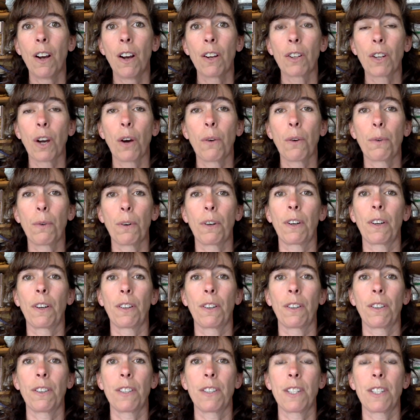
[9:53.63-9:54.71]

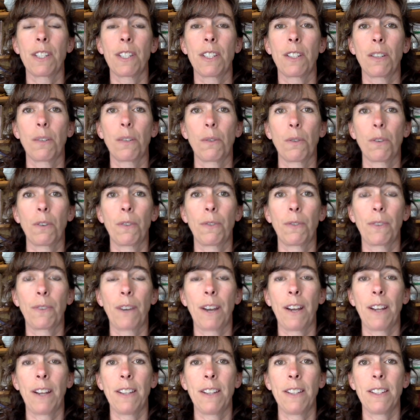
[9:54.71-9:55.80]
coworkers or
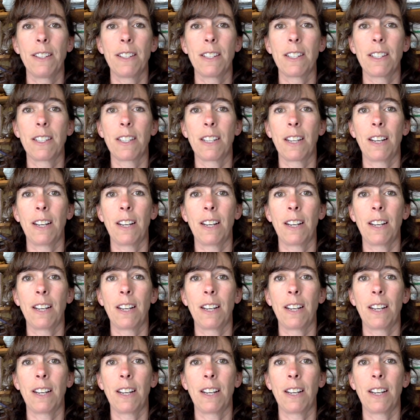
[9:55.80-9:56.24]
friends.